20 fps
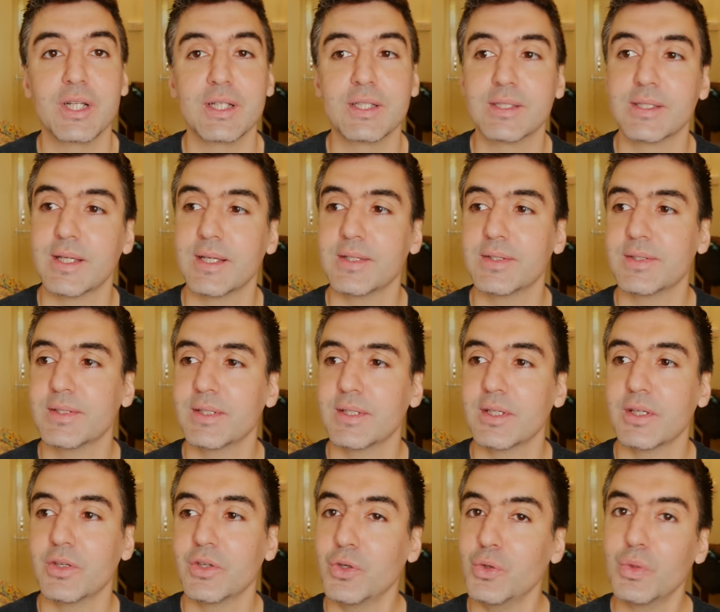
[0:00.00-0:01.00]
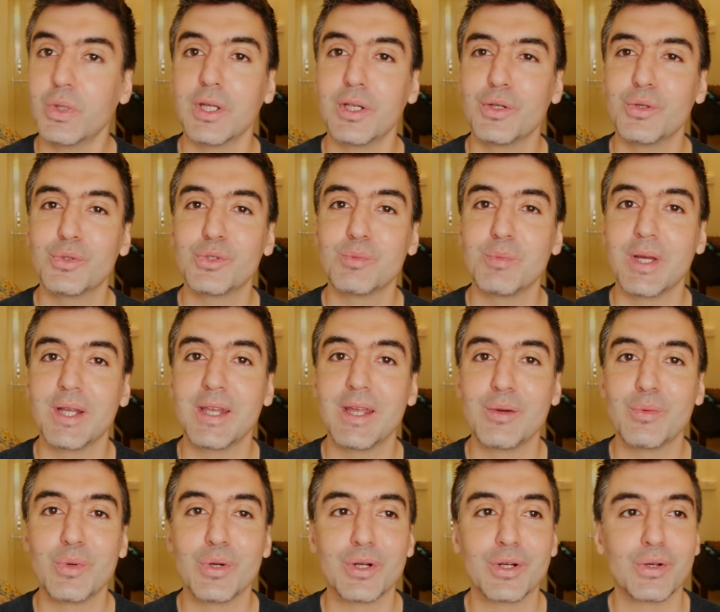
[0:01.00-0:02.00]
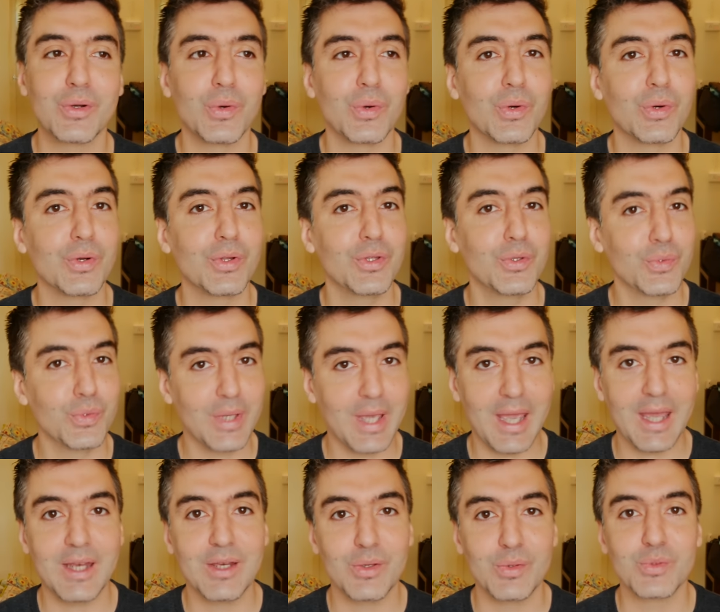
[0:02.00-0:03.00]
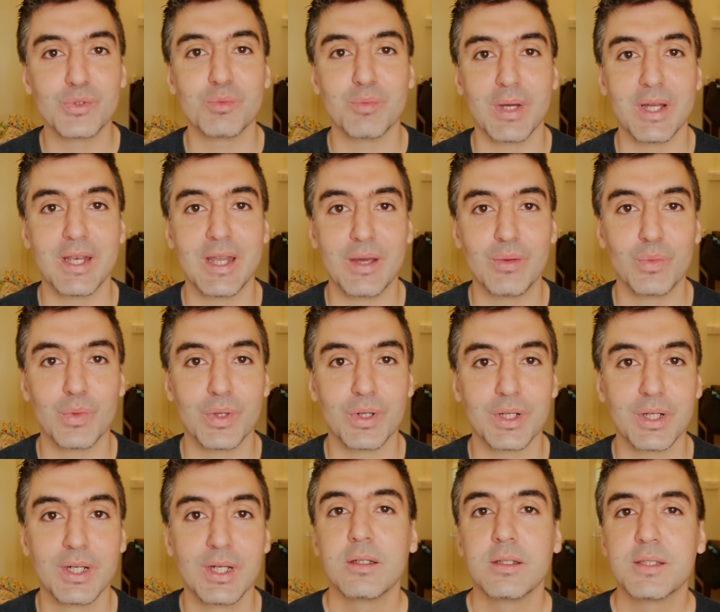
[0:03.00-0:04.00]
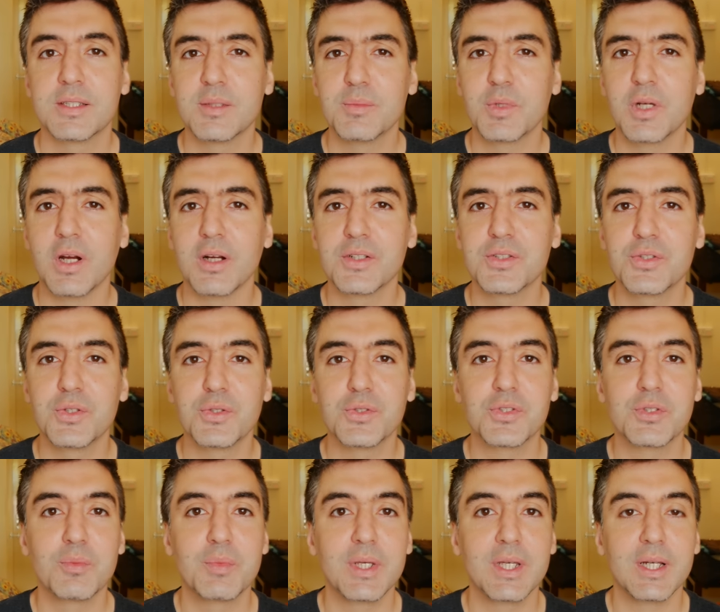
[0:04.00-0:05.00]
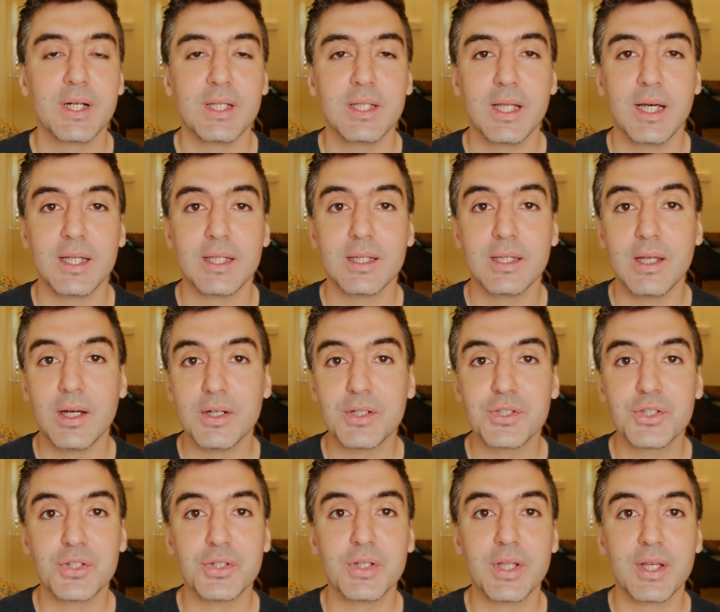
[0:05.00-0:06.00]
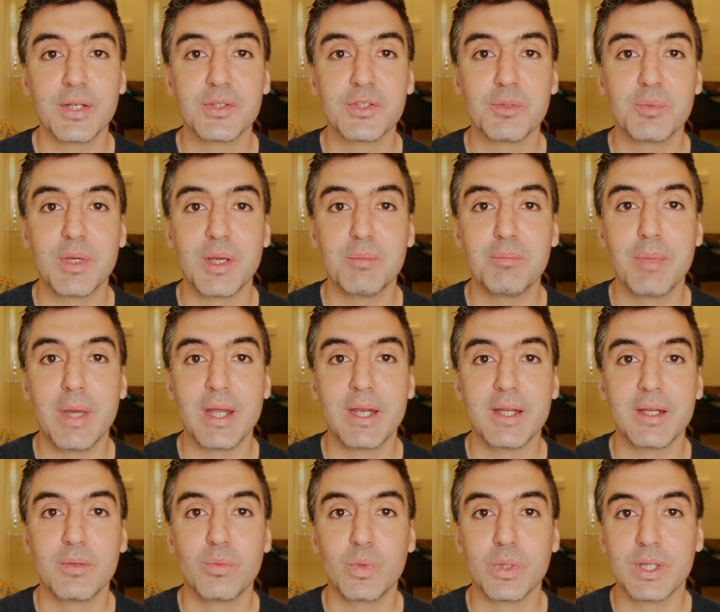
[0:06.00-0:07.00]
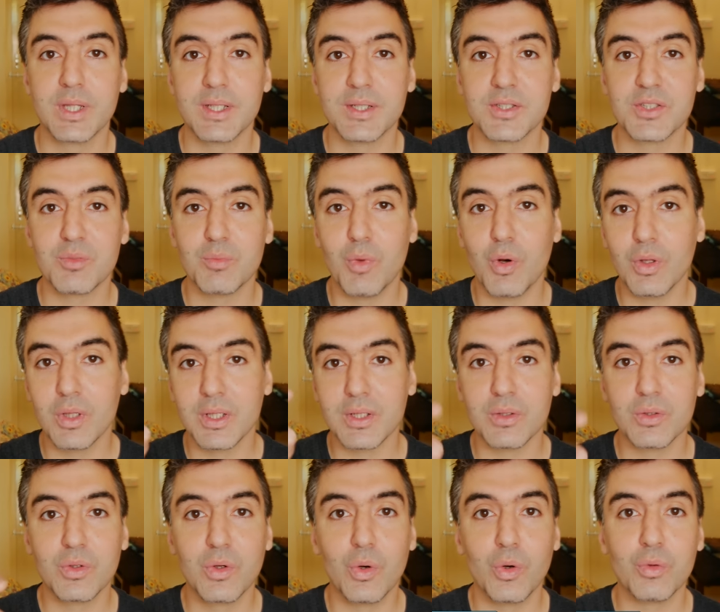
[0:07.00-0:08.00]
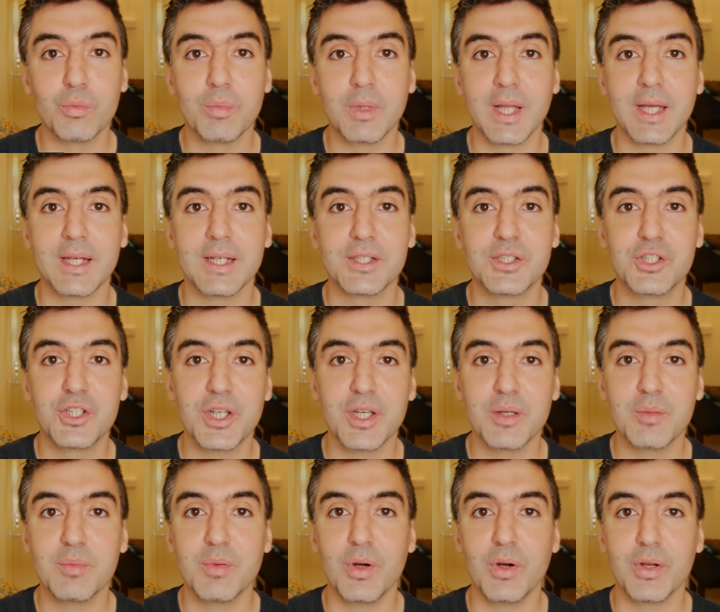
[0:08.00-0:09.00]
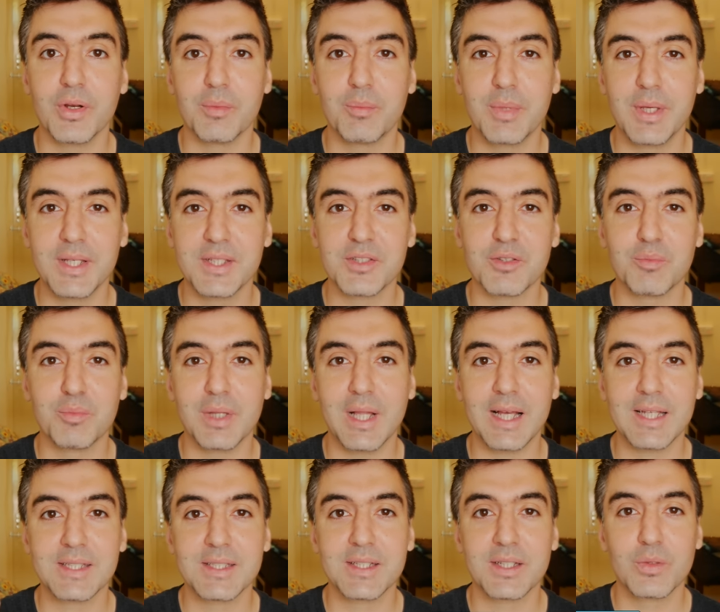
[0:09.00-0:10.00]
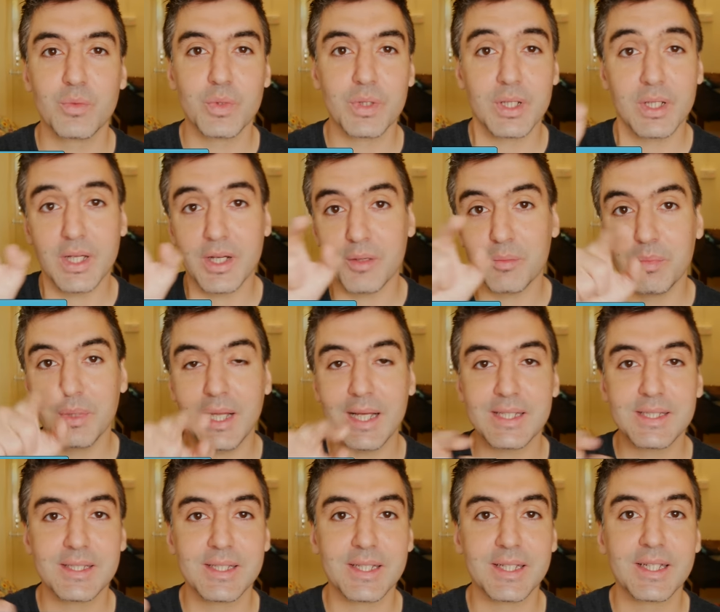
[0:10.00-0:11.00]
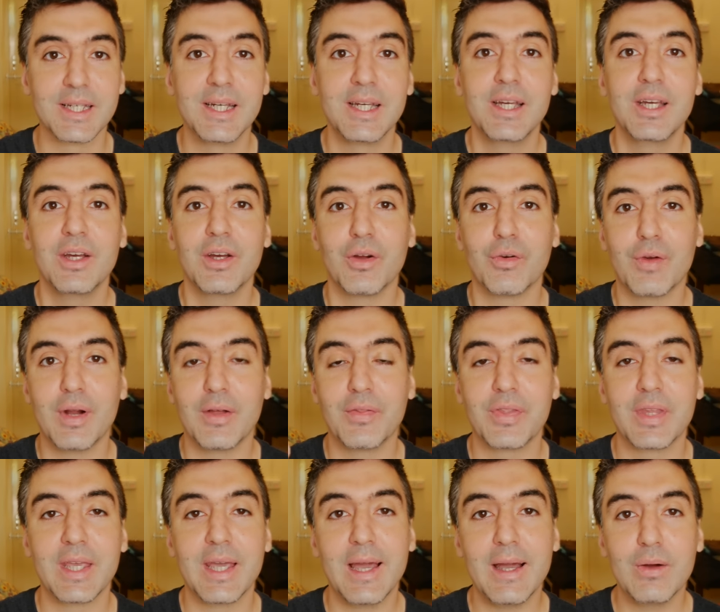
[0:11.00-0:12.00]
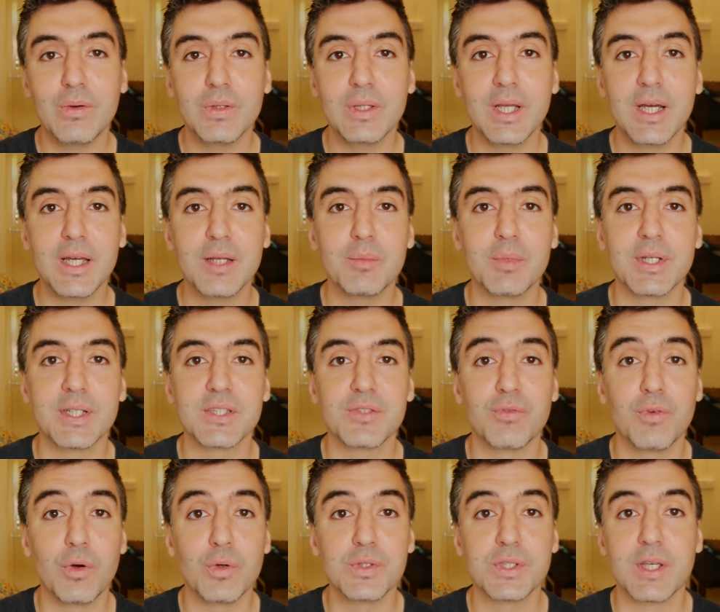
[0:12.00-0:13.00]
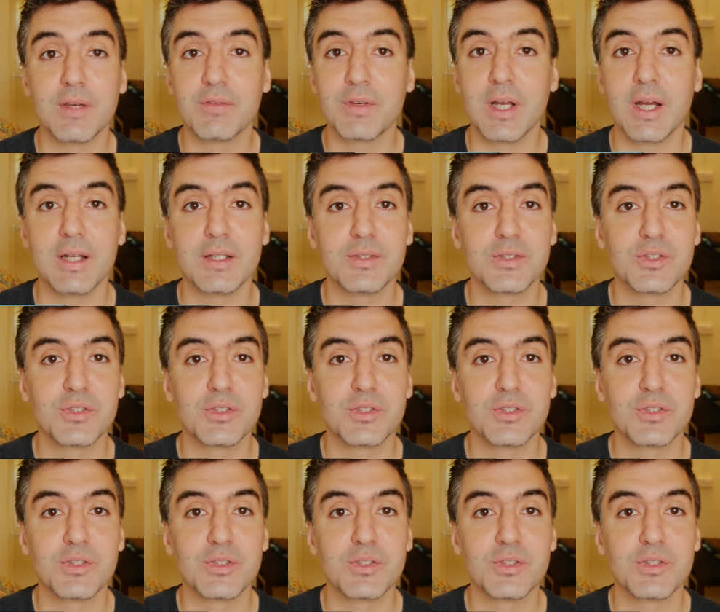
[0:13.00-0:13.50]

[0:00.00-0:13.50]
and says, you can use my network or you can't use my network. SIM cards used to be a lot larger. They used to be embedded with this small little gold-plated chip on a piece of plastic with a lot of plastic around the outline, but as phones have gotten